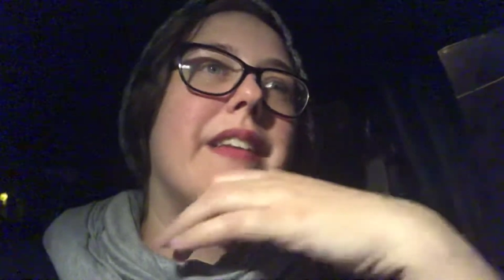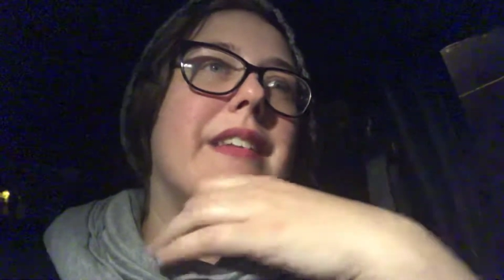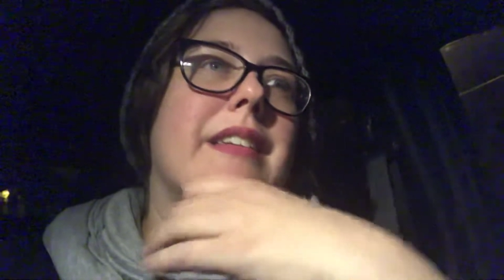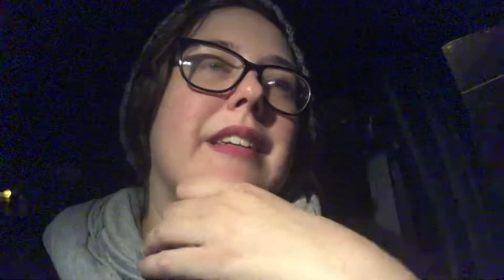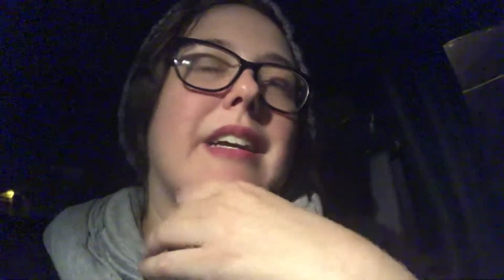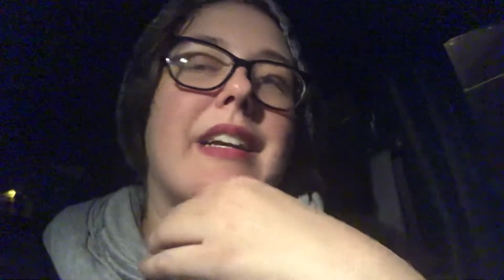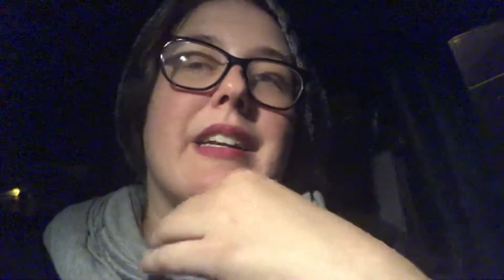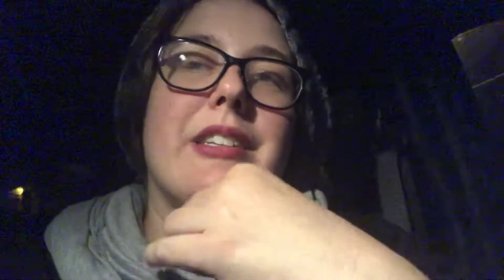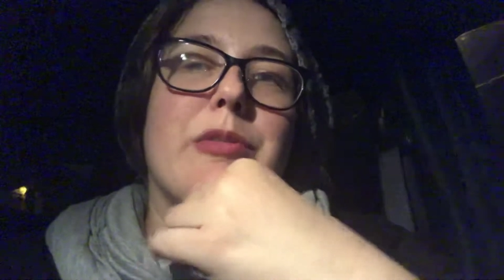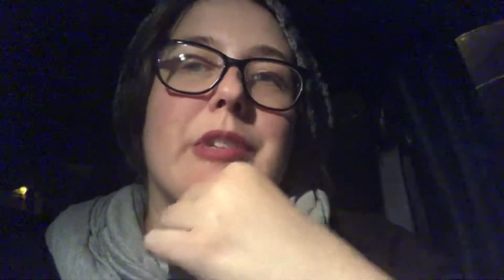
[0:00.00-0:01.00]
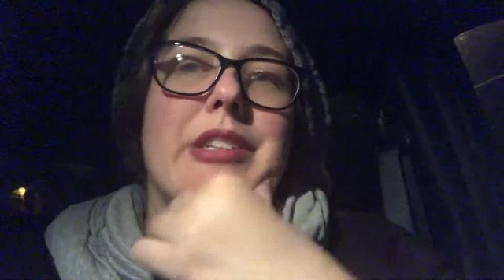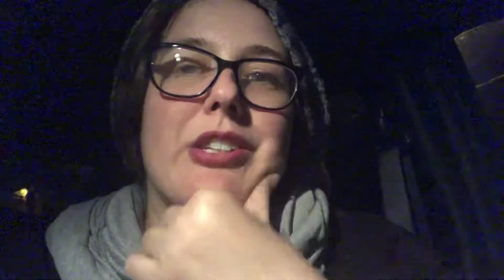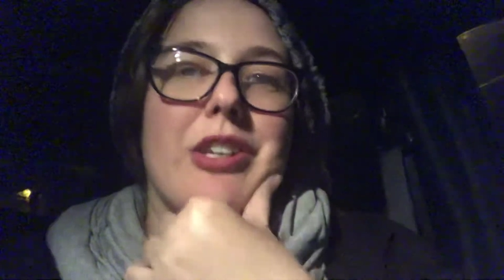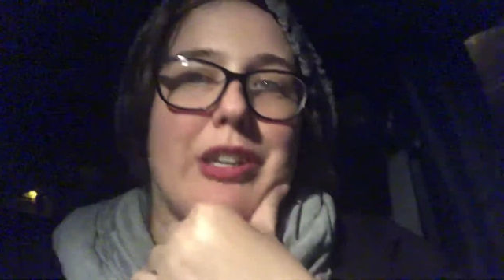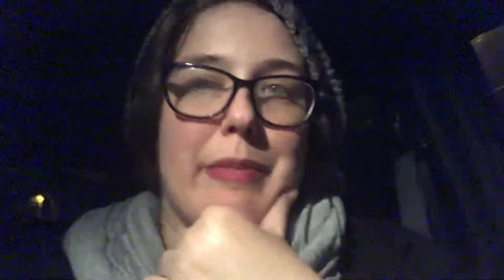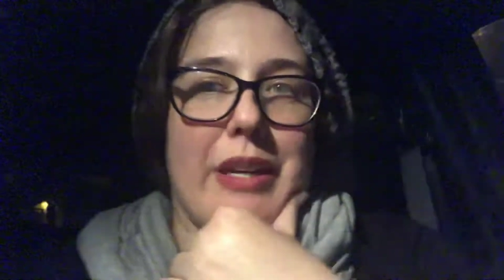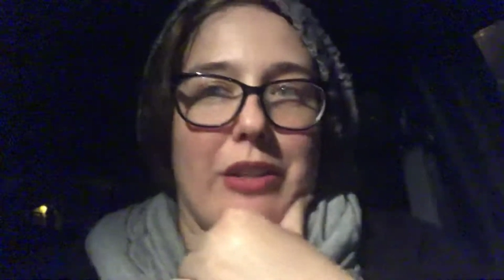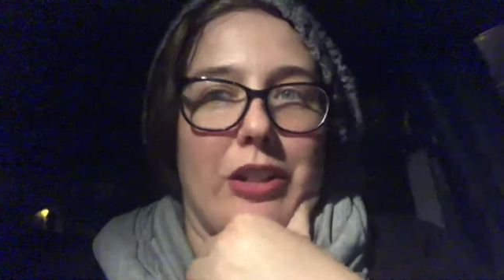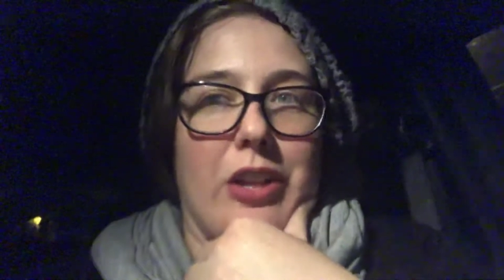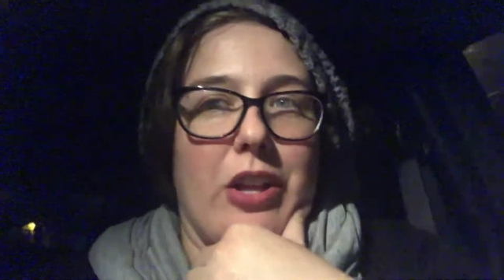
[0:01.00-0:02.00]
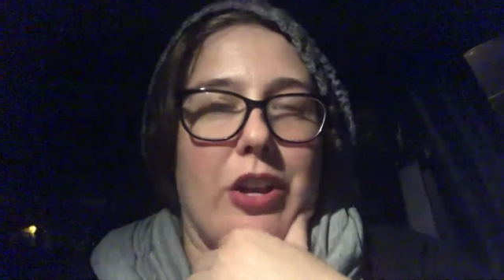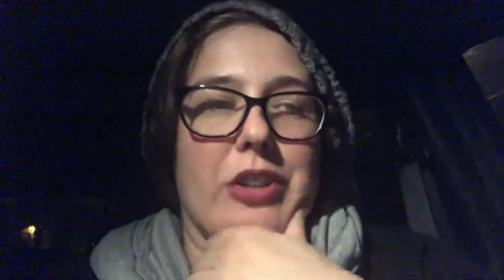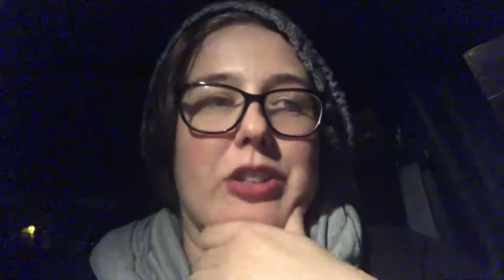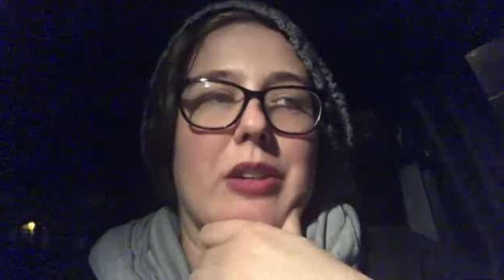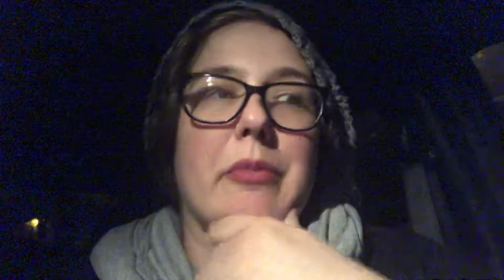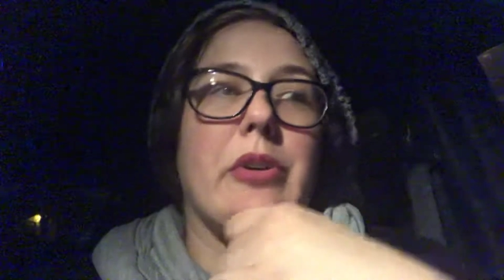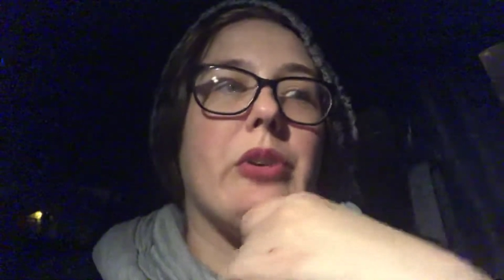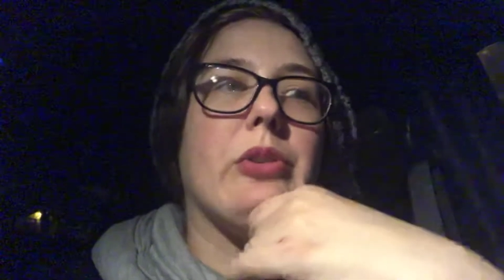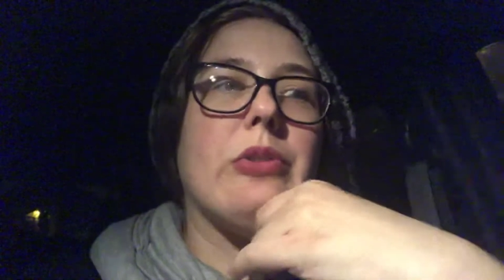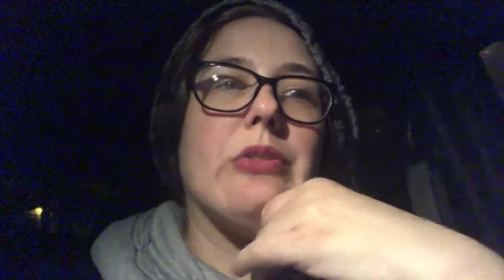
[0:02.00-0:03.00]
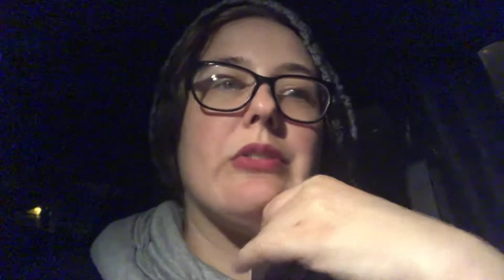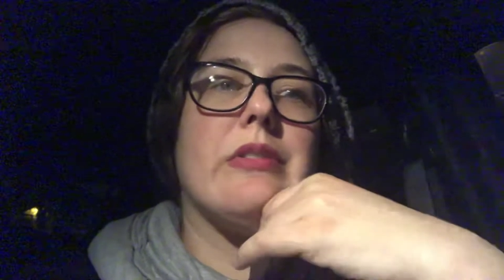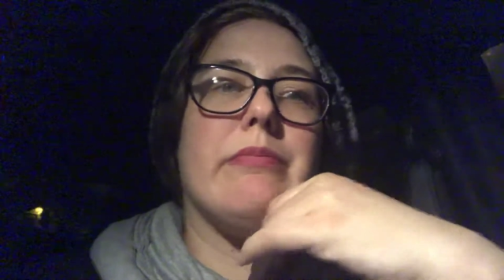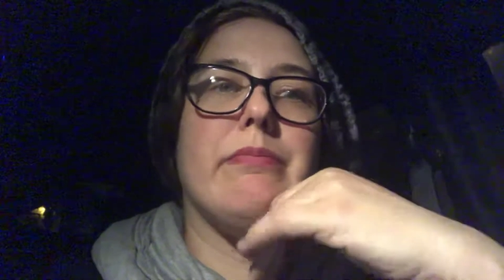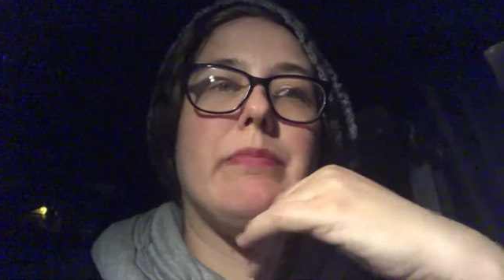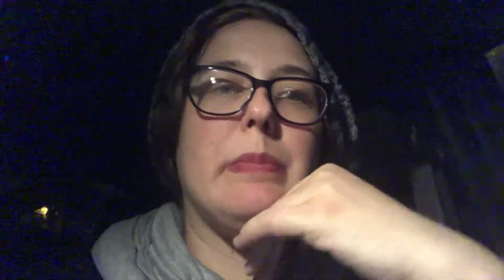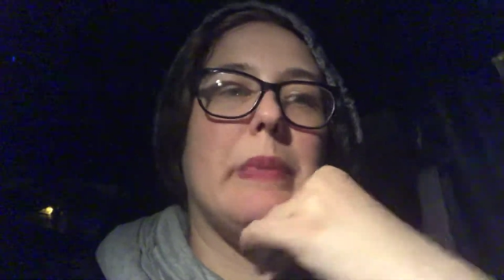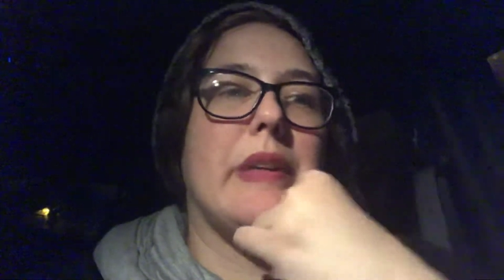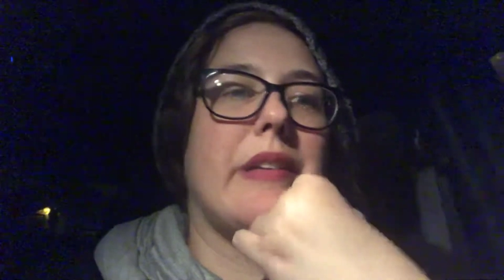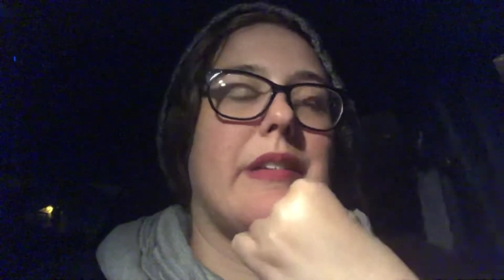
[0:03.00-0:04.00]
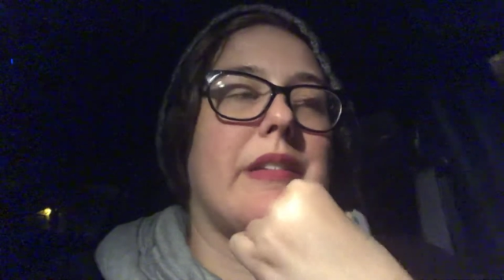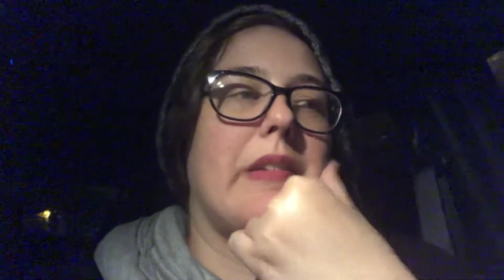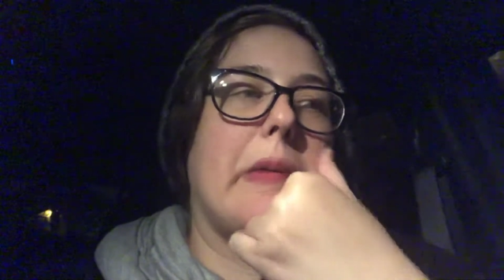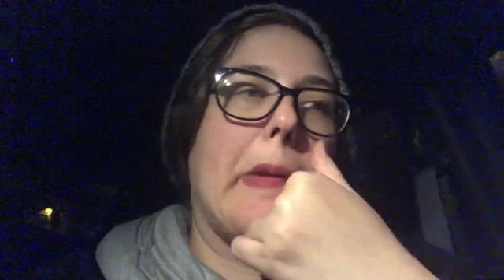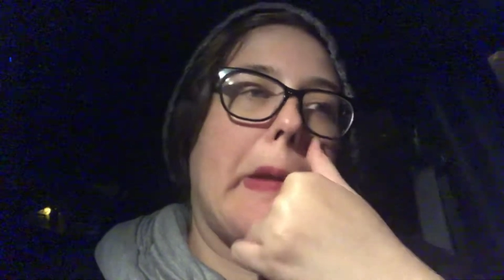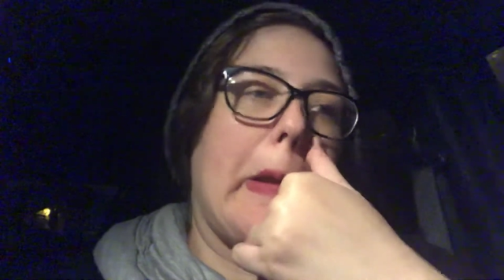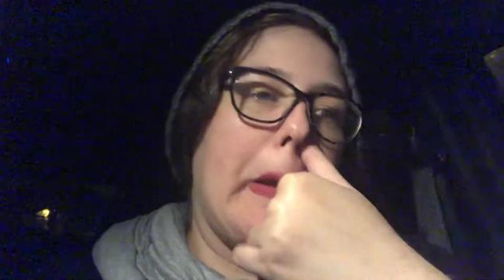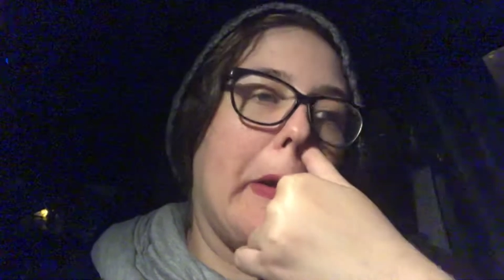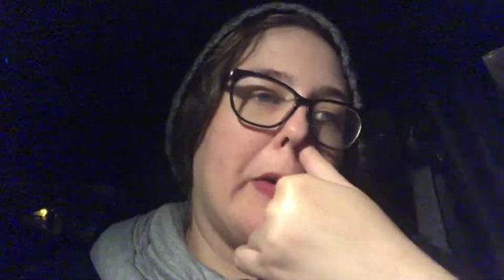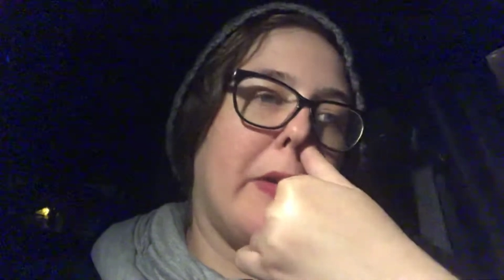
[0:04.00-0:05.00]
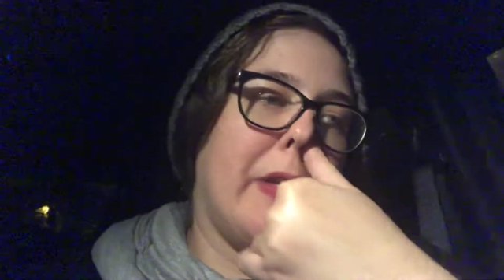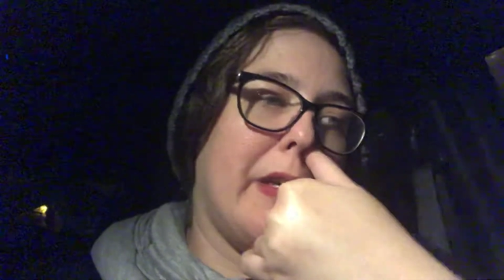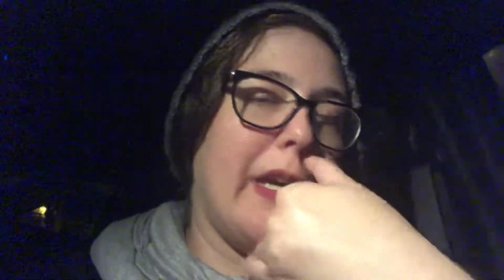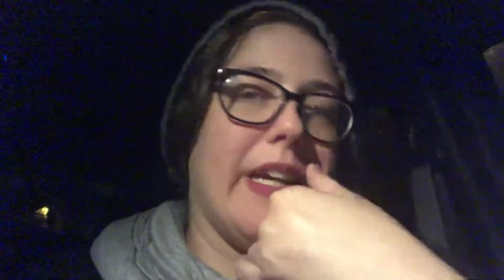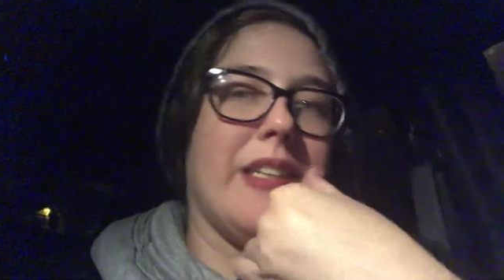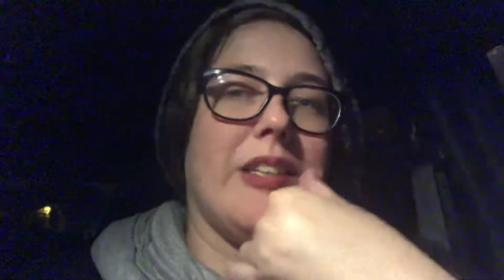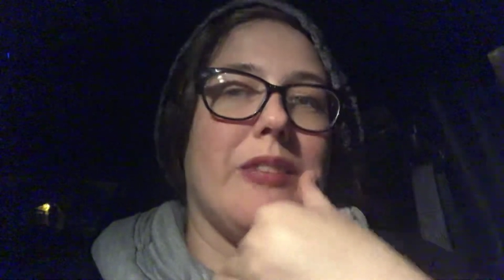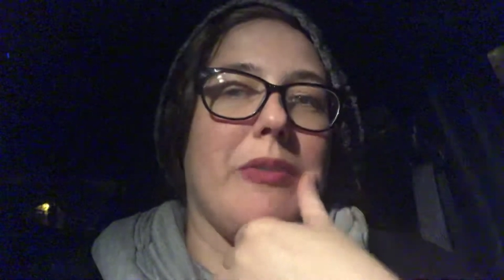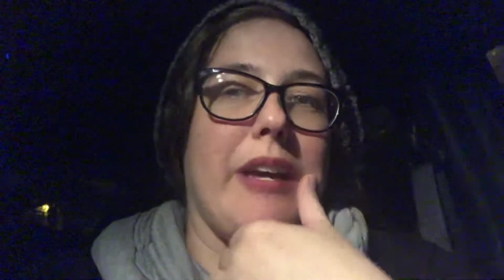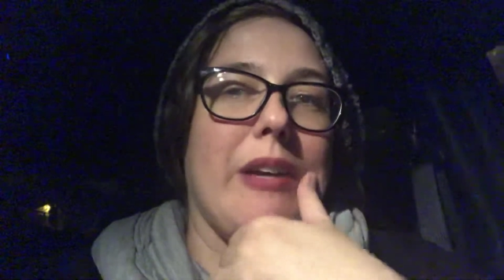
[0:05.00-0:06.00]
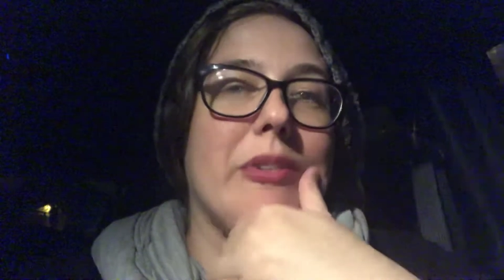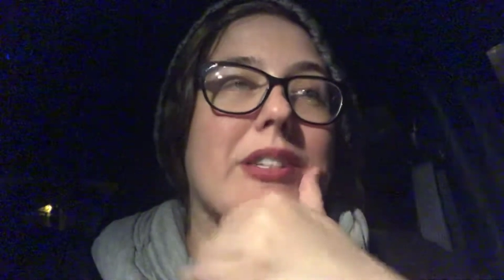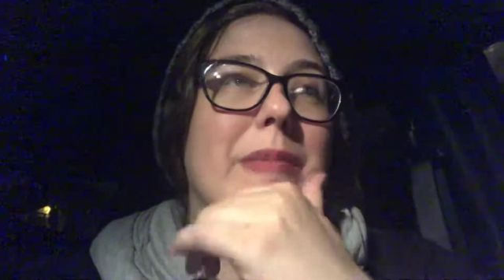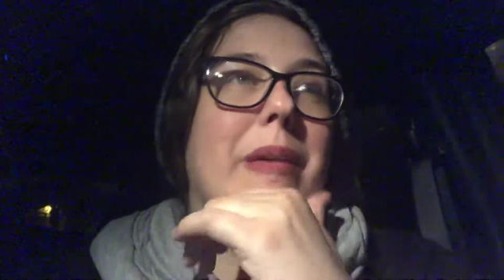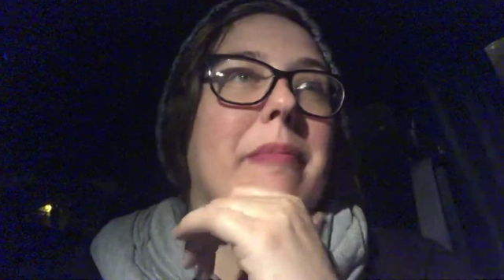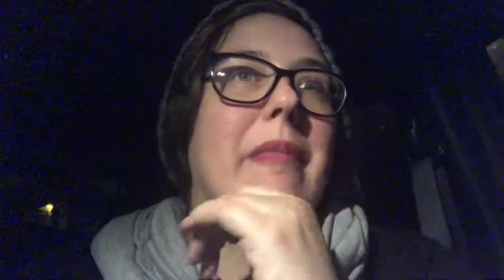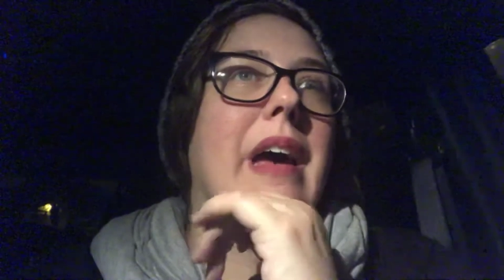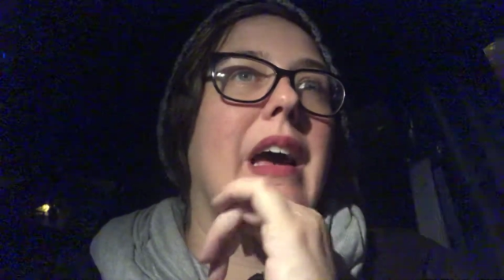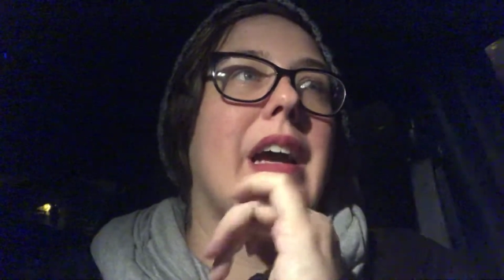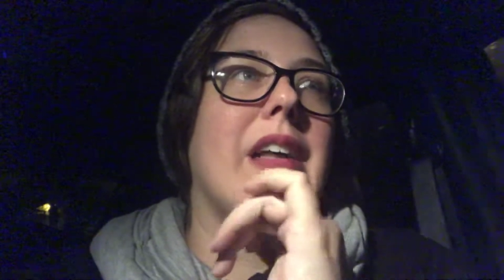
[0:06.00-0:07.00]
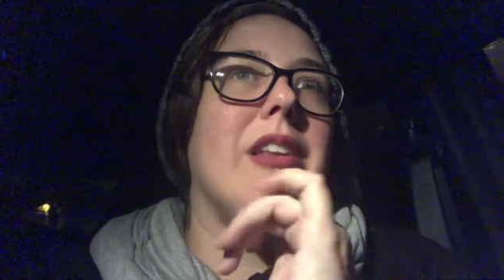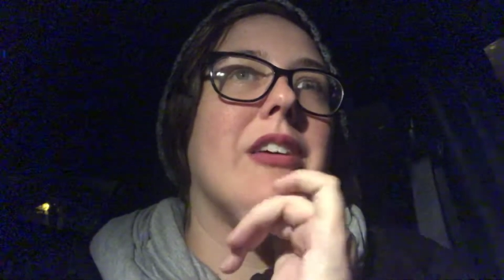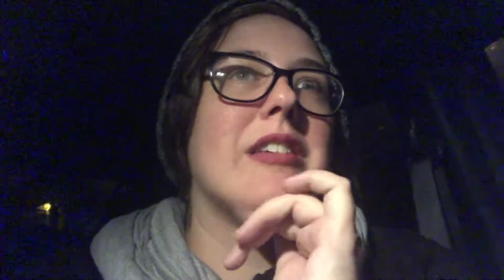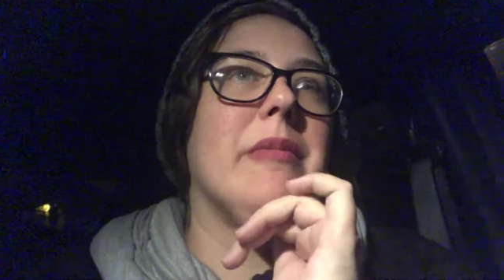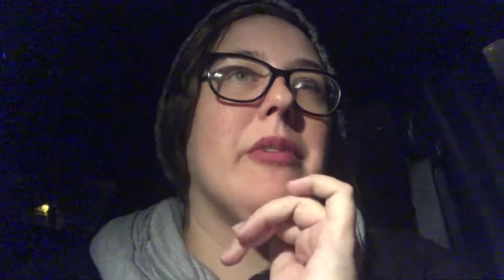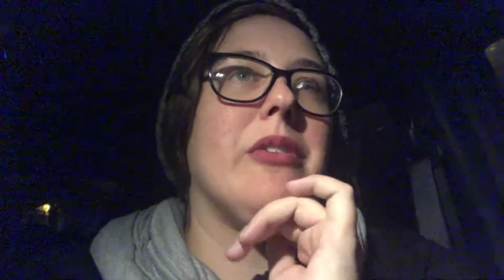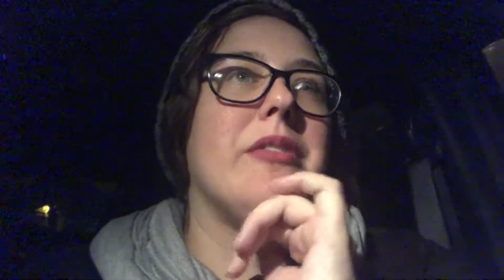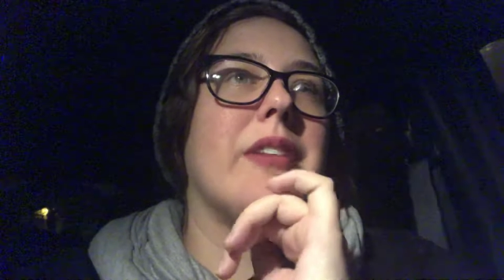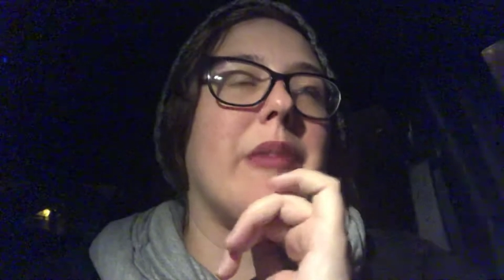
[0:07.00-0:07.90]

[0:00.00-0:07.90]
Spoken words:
tonight I just wanted to talk about long-term goals, but here's the I don't want to talk about my long-term goals.